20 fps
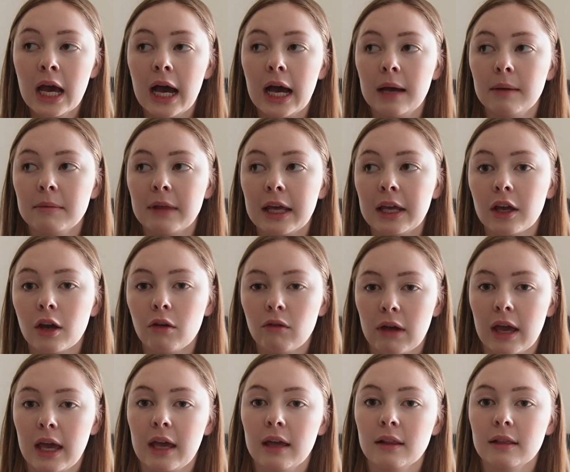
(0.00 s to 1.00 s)
I'm like,
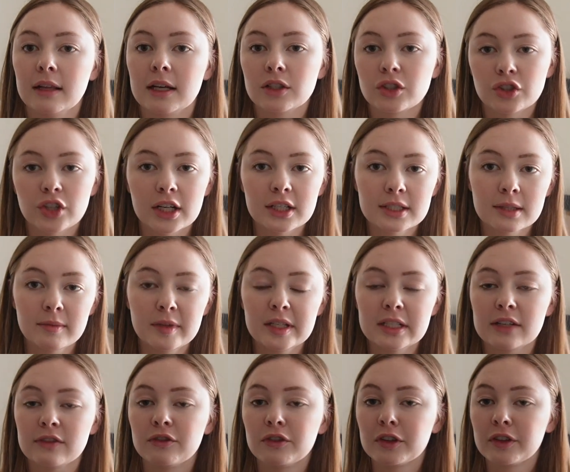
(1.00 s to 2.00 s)
okay, let's try something
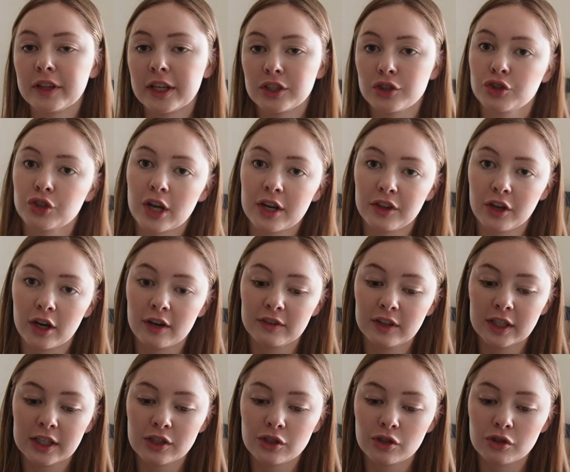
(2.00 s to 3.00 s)
different. Let's try the
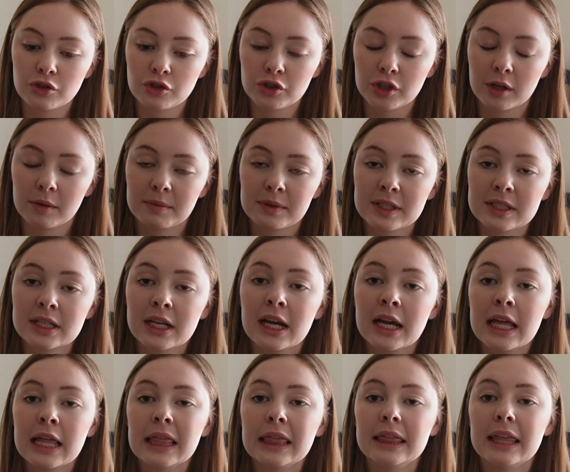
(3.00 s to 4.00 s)
ovulation strips
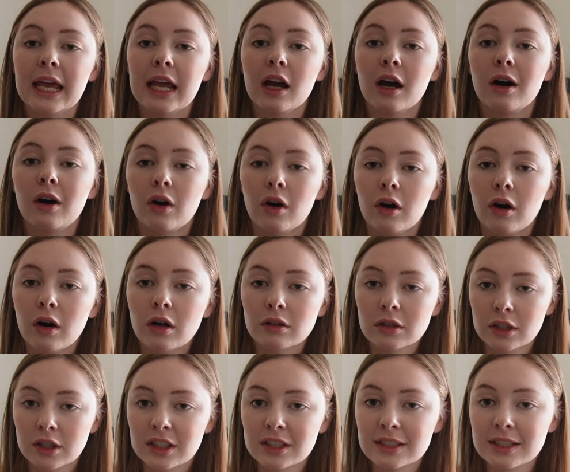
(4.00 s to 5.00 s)
they all
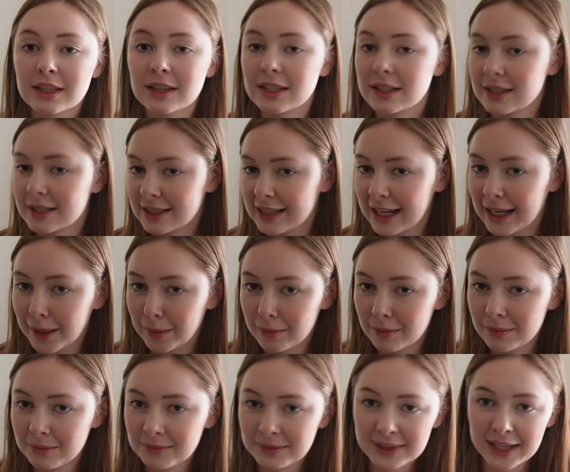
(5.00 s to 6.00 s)
looked the
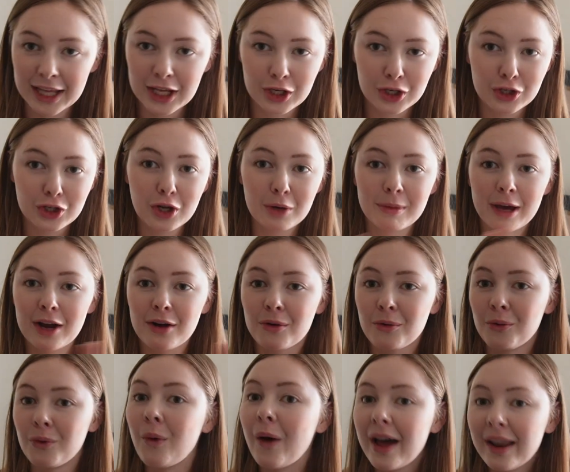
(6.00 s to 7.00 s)
same. Like no
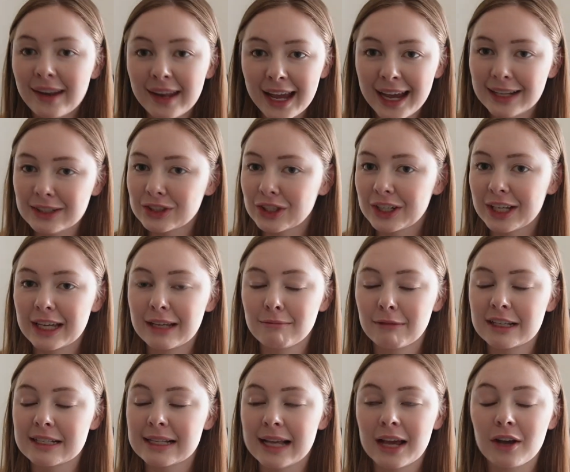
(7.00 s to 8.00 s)
matter what day I took it in
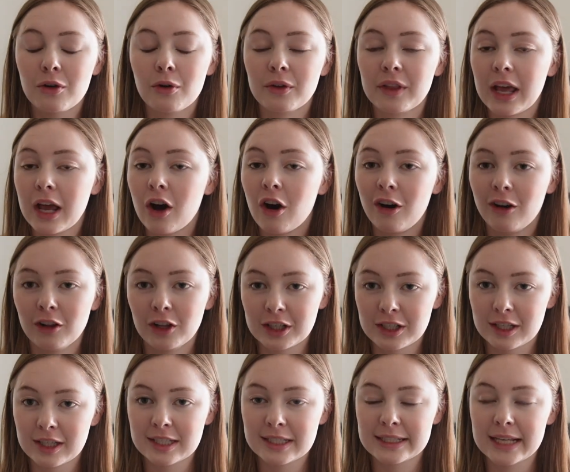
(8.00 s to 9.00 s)
my cycle, they all
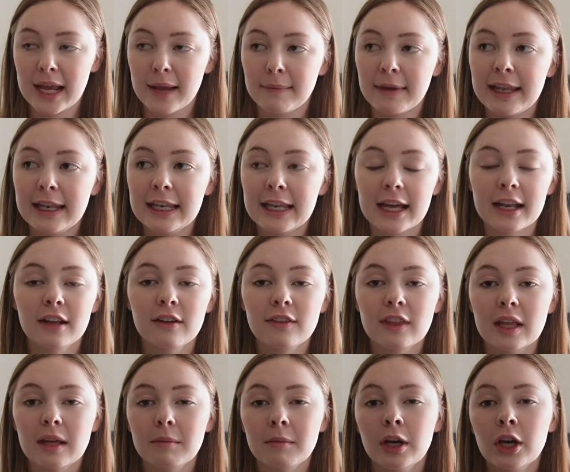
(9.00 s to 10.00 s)
looked the same and none of
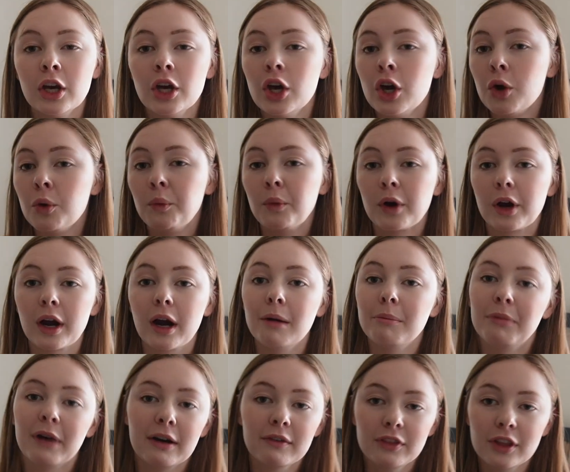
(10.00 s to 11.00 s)
them were
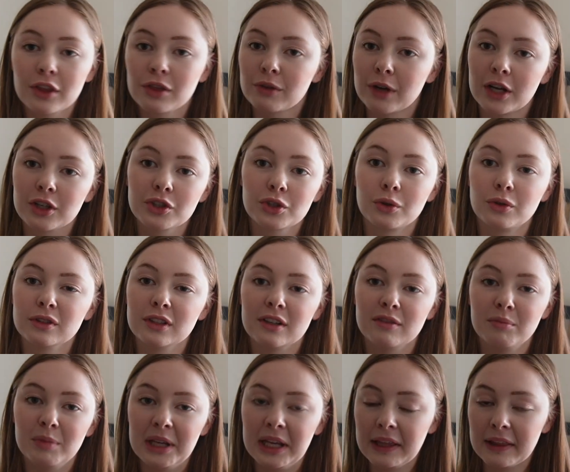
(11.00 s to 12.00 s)
above the threshold
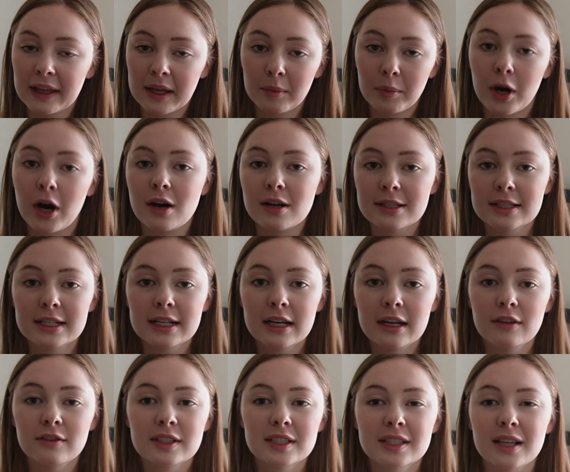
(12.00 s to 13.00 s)
of being like
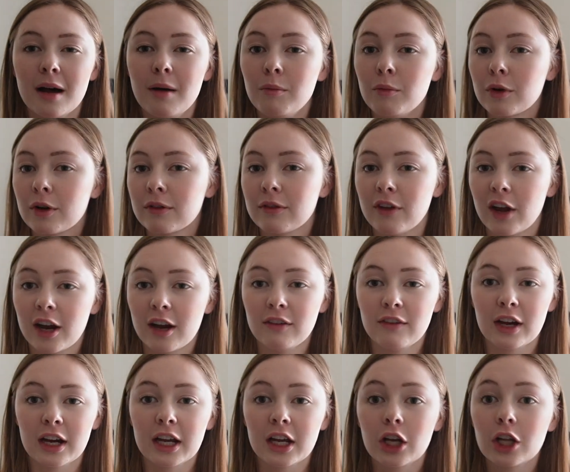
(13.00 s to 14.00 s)
positive. Some were very,
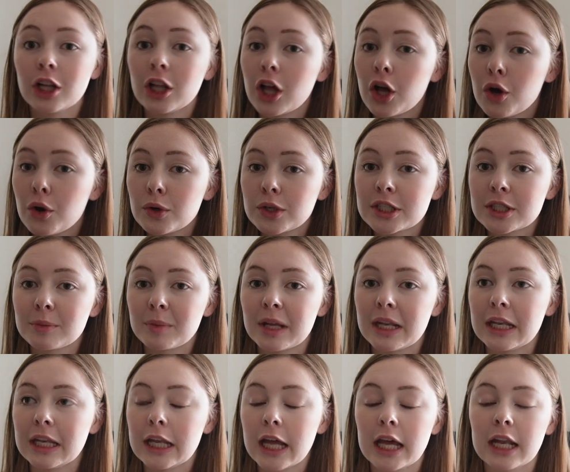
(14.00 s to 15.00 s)
very close,
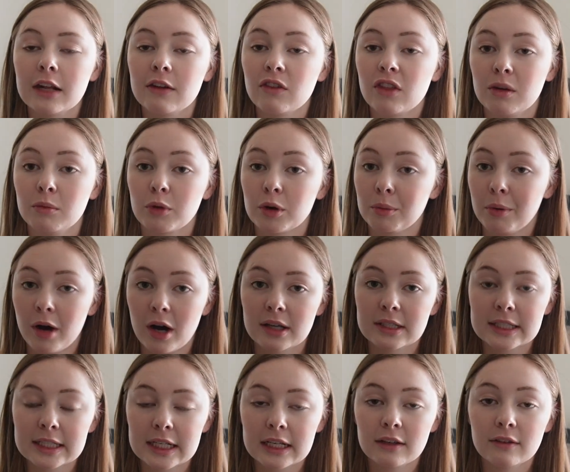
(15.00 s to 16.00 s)
but none of them were
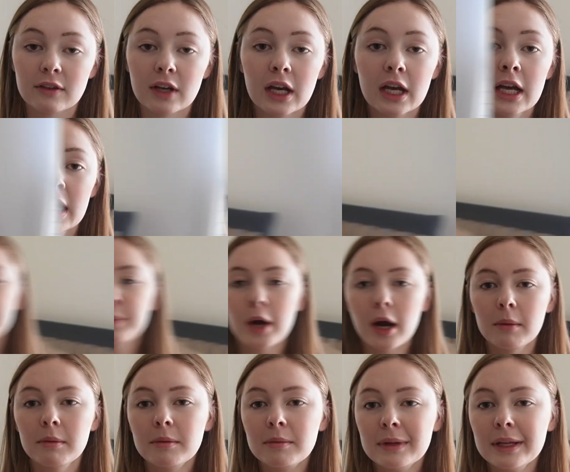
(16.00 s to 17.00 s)
positive. It was
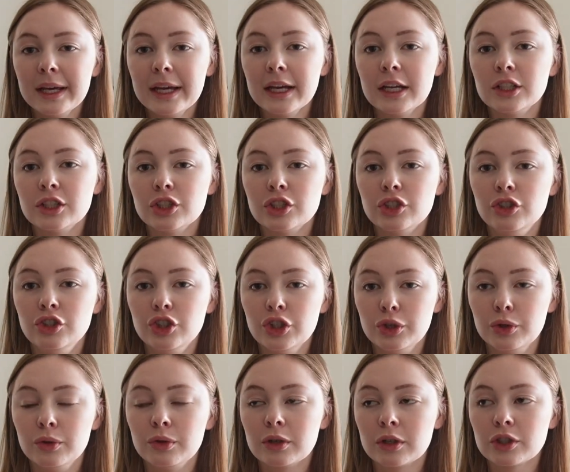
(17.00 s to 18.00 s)
probably
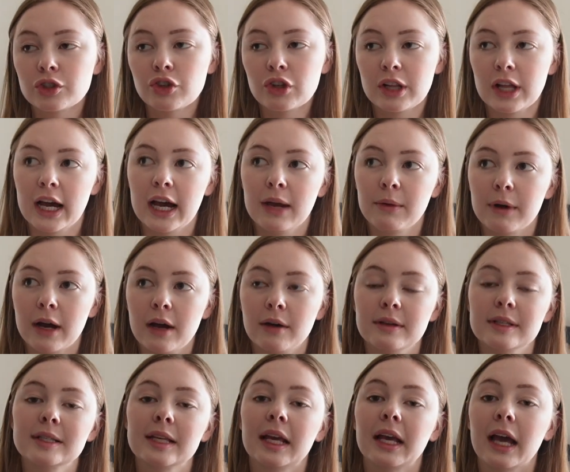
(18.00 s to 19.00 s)
June or July where I
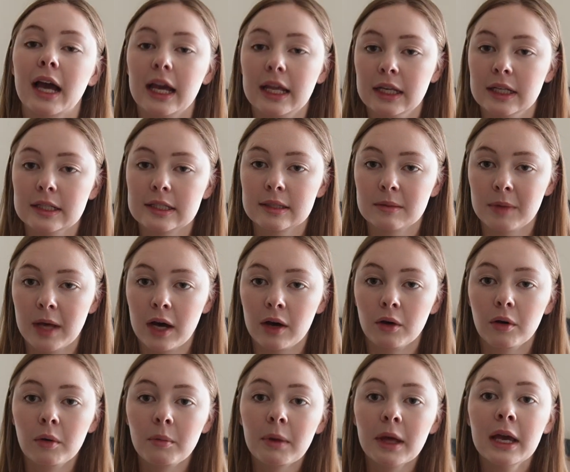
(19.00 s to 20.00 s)
was like, I need some
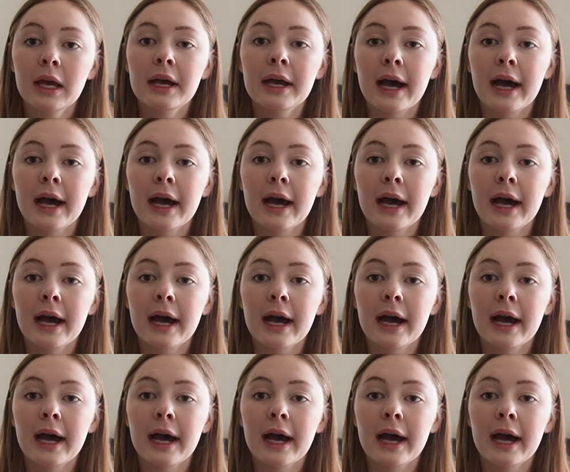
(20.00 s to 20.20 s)
help.